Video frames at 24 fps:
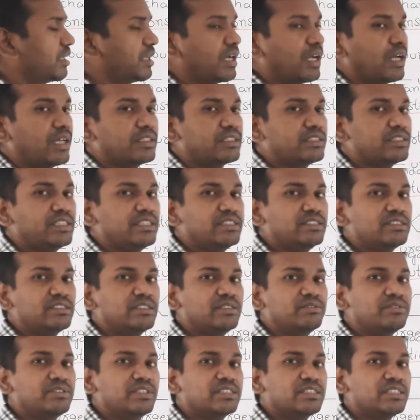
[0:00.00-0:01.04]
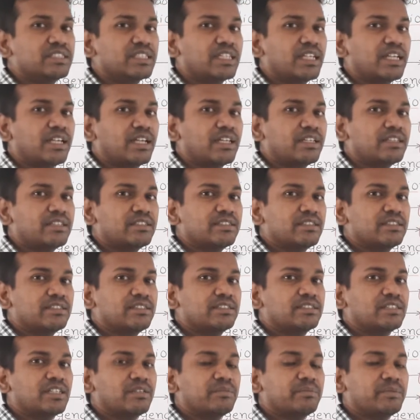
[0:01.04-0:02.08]
and these Chief Justice and other
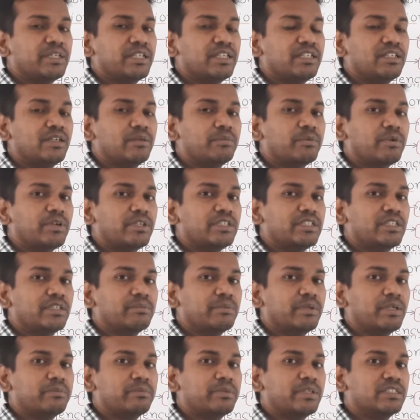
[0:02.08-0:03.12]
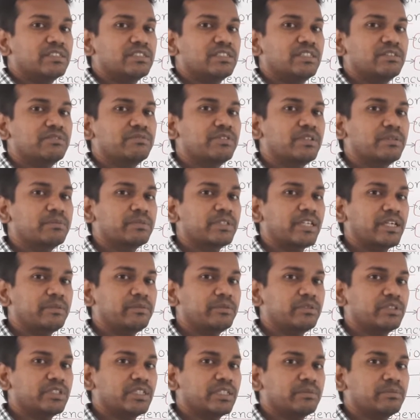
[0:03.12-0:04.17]
judges are mainly appointed by President from time
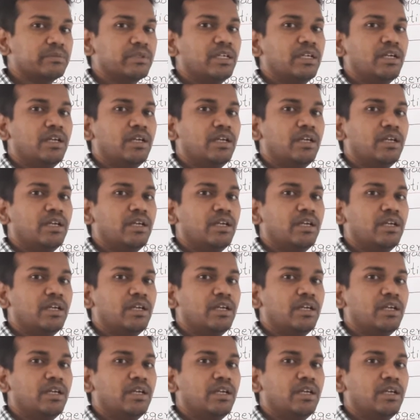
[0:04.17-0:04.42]
to time.